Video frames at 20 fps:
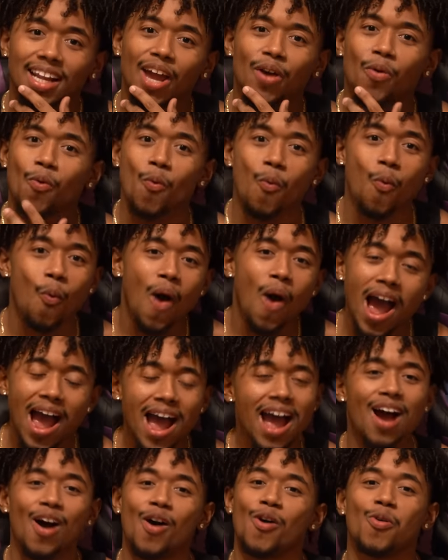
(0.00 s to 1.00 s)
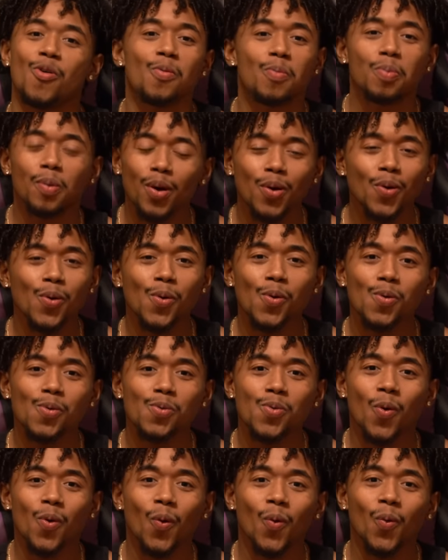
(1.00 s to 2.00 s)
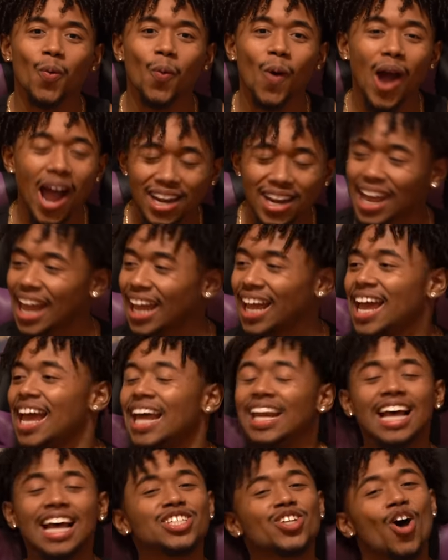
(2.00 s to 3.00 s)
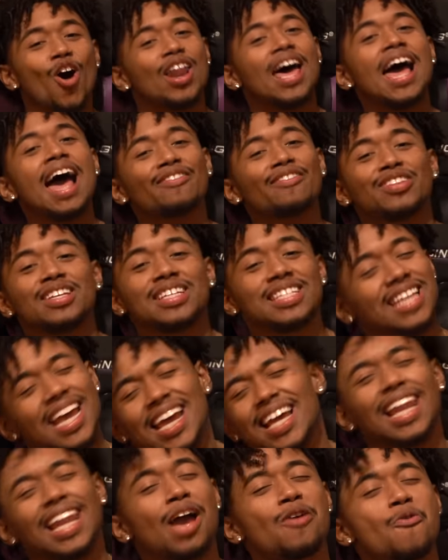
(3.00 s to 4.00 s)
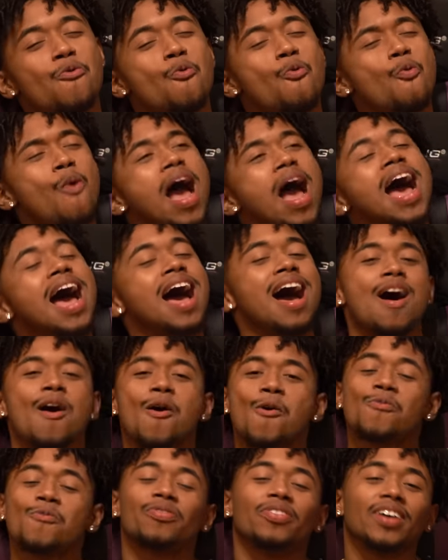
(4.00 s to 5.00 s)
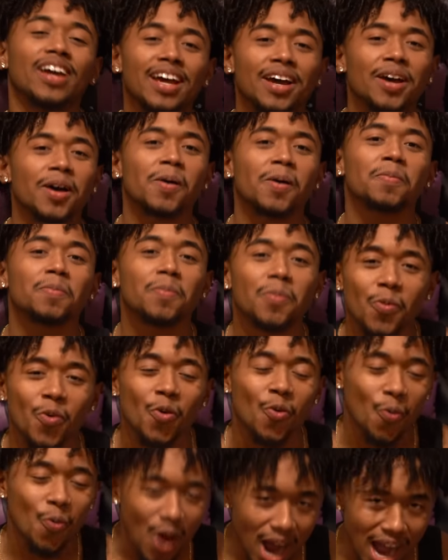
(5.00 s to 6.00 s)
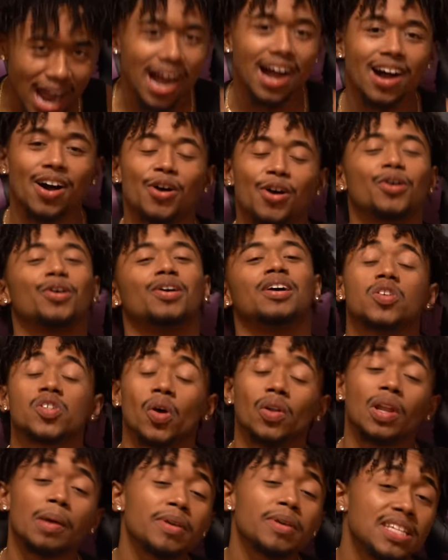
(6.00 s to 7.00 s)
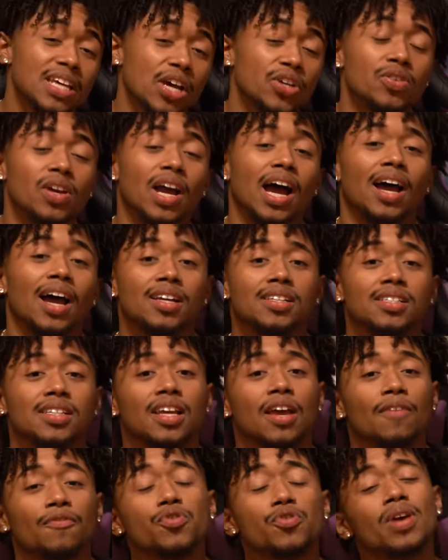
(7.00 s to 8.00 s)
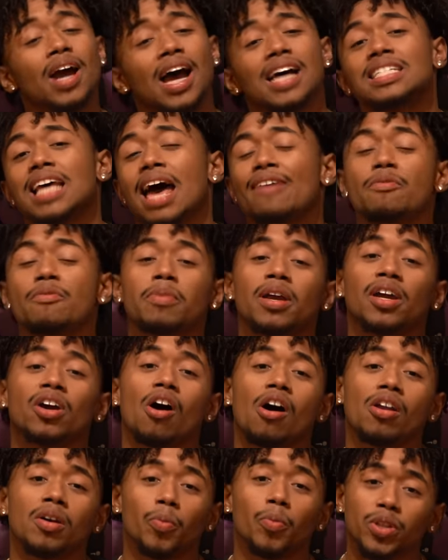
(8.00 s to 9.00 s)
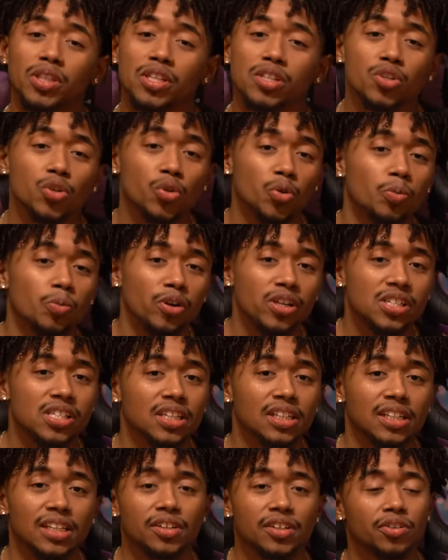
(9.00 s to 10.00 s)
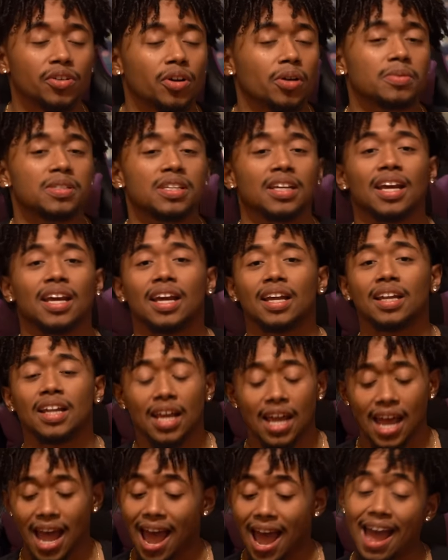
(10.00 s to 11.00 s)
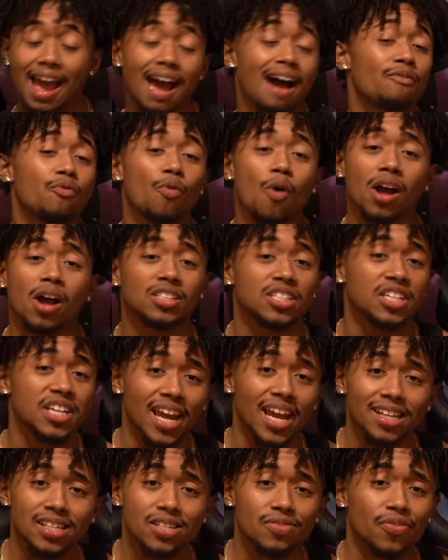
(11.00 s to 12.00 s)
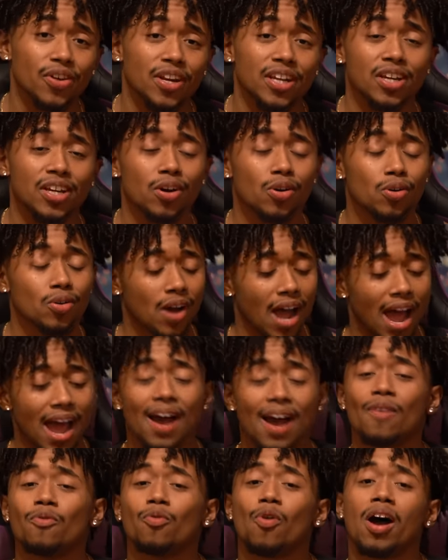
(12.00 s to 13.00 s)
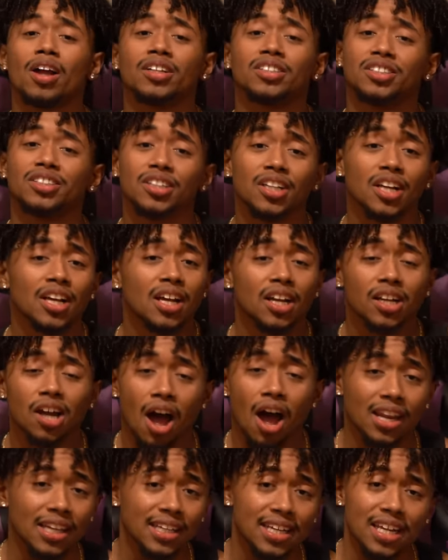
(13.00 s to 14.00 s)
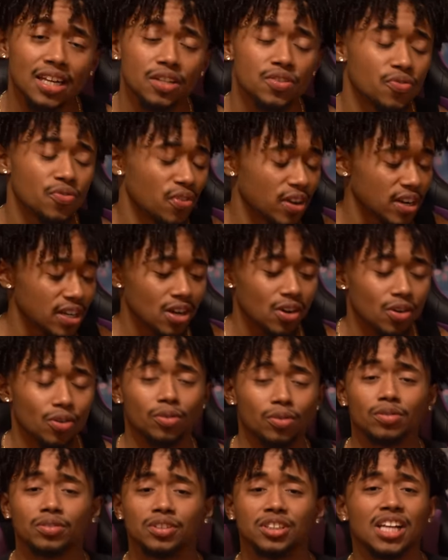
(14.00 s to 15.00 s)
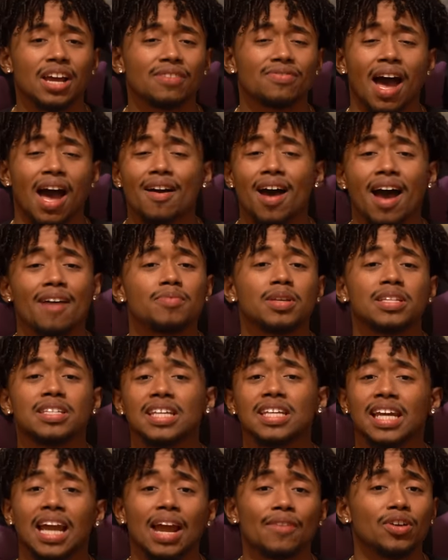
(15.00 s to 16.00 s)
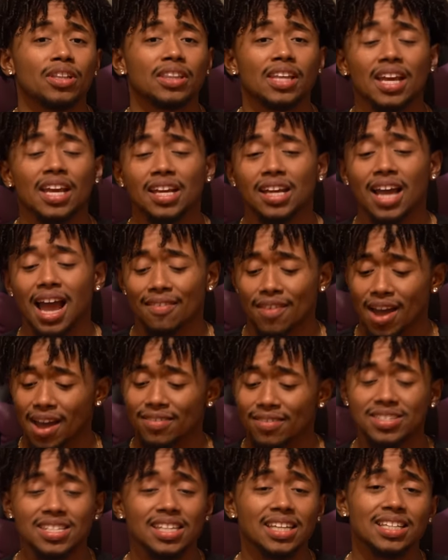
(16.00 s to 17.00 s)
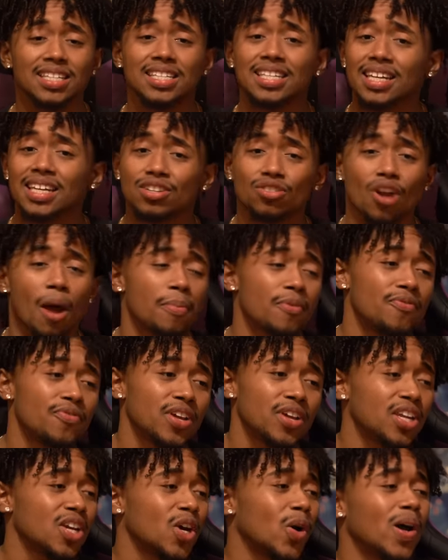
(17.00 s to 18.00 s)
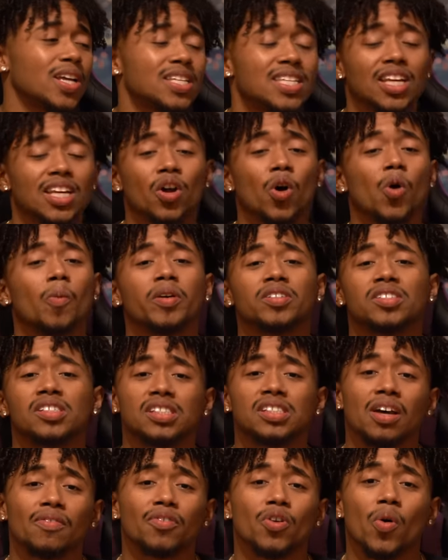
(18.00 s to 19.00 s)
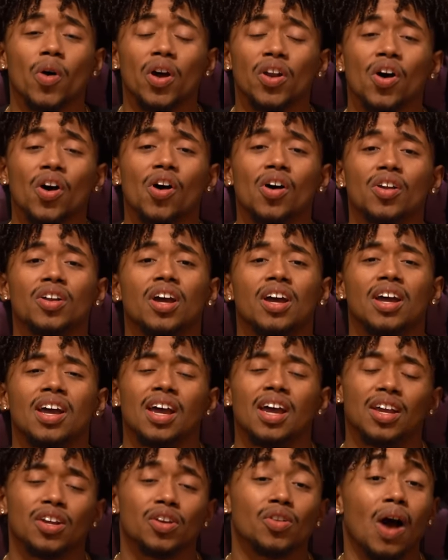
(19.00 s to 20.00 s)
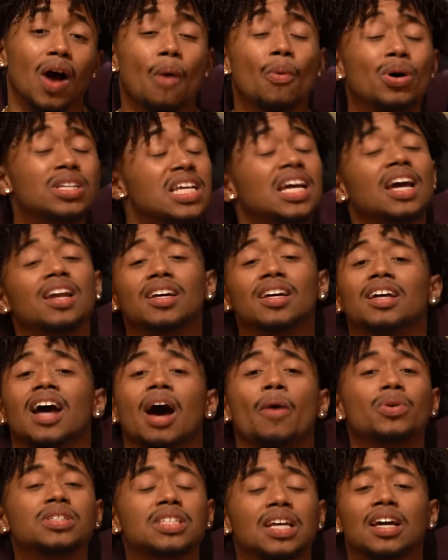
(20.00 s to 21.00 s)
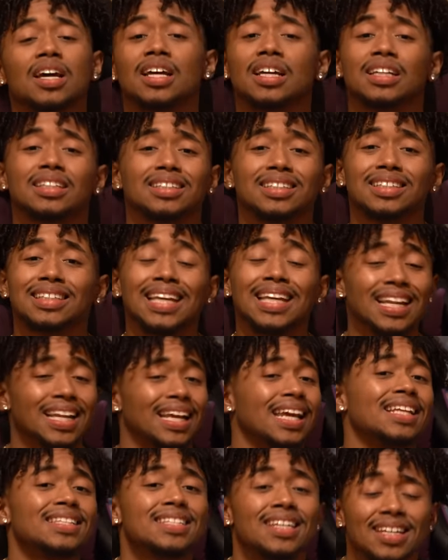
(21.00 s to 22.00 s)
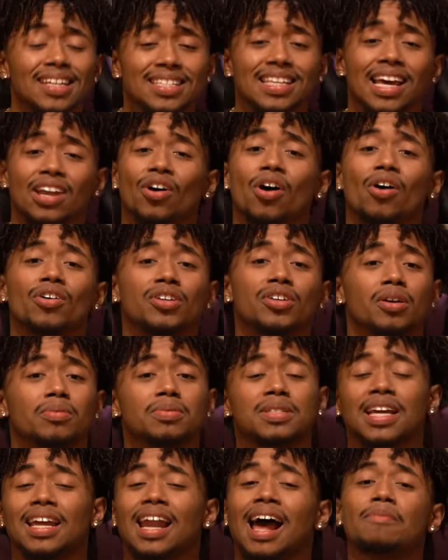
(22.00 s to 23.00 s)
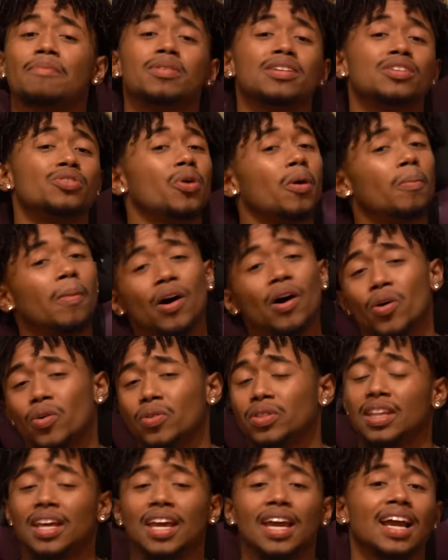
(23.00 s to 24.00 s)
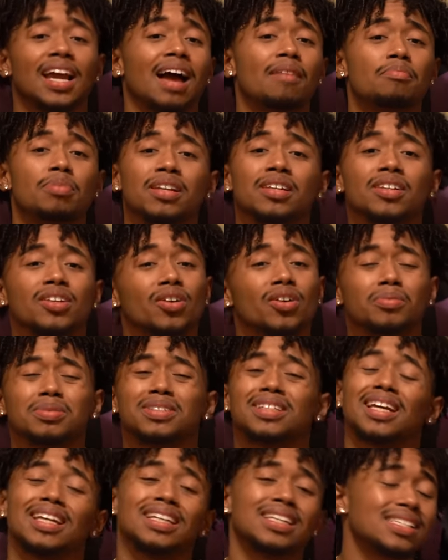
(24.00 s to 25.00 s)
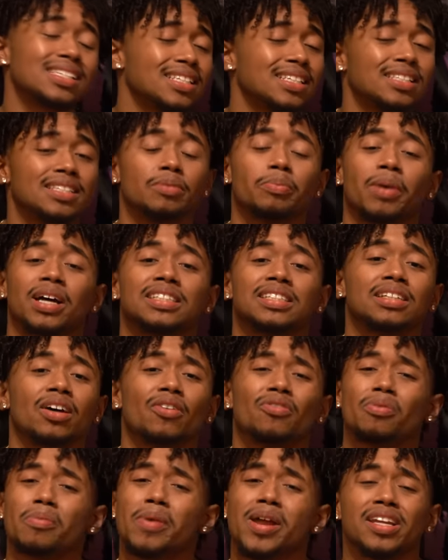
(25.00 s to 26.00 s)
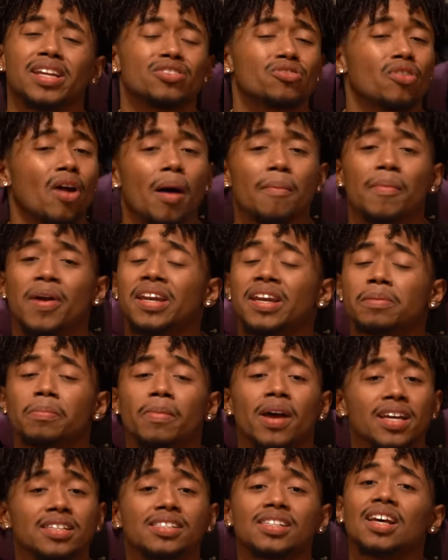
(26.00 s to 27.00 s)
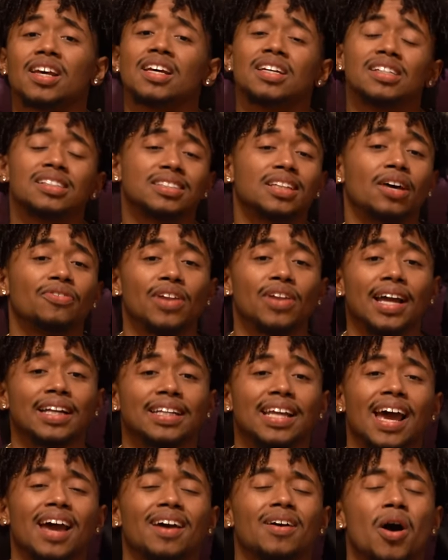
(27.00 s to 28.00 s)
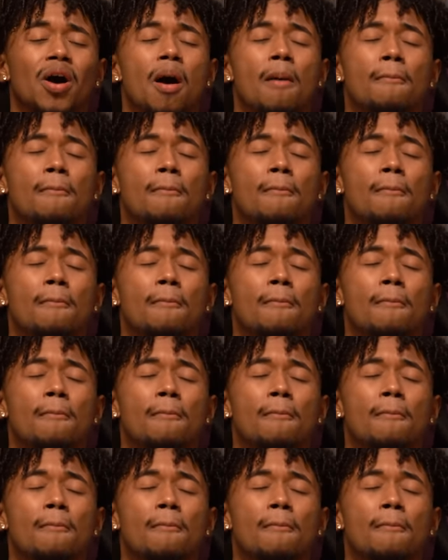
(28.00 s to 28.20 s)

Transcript: like wow, bro. Wow. Like that's all I have to say like wow, fam. Wow. So let me tell you guys, if you guys haven't been caught up with the tube recently, you know what I'm saying? I have watched Nate's video. I have watched College Kids video. Jeff, I, have been seeing everything. I, have seen Cid drop a video. I've seen a whole bunch of stuff going on. You know, I wasn't gonna, I wasn't gonna get into this at all. You know what I'm saying? I've been doing my own thing. I've been, you know what I'm saying, distancing myself from any drama, any mess, stuff like that.